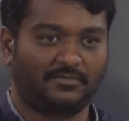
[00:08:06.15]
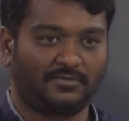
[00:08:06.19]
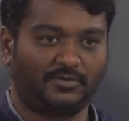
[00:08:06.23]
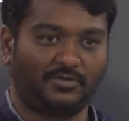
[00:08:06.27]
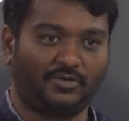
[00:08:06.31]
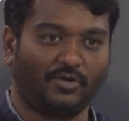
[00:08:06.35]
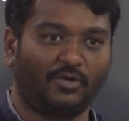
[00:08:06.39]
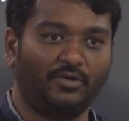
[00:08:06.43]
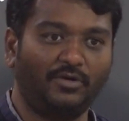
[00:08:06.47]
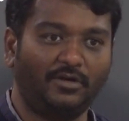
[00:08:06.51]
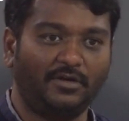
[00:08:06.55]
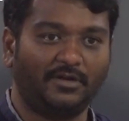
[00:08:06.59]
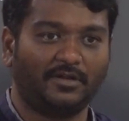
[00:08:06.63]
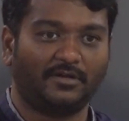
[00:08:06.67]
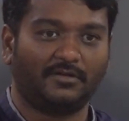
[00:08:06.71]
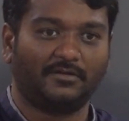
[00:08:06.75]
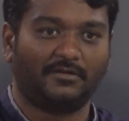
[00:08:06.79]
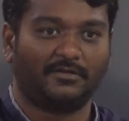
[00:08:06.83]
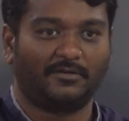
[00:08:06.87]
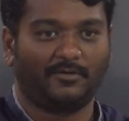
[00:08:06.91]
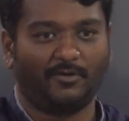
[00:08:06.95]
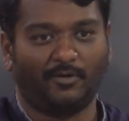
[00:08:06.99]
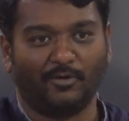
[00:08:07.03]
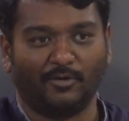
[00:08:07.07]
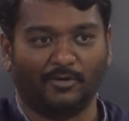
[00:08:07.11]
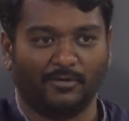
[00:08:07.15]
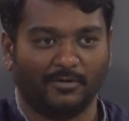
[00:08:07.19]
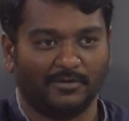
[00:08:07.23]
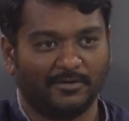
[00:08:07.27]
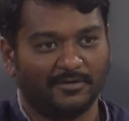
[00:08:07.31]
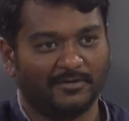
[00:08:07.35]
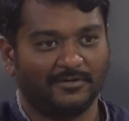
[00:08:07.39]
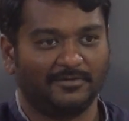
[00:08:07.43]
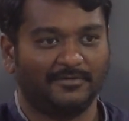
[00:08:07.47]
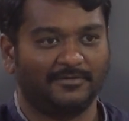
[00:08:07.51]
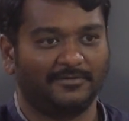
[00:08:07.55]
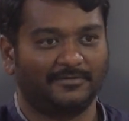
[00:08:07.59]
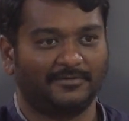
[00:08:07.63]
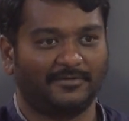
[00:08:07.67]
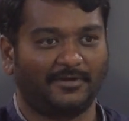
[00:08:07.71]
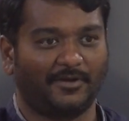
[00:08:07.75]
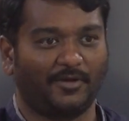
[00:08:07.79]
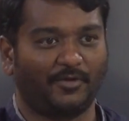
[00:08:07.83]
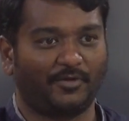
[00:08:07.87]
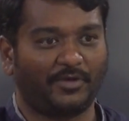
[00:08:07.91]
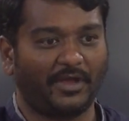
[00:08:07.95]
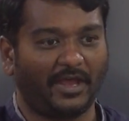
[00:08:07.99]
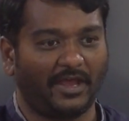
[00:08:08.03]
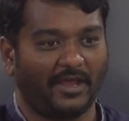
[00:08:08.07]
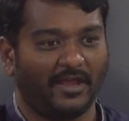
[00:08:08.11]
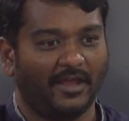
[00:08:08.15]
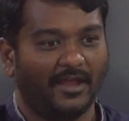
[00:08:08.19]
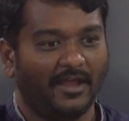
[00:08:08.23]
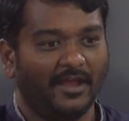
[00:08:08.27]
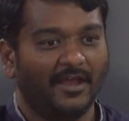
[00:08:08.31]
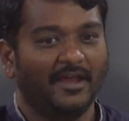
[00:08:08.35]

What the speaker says: Told, go. Okay.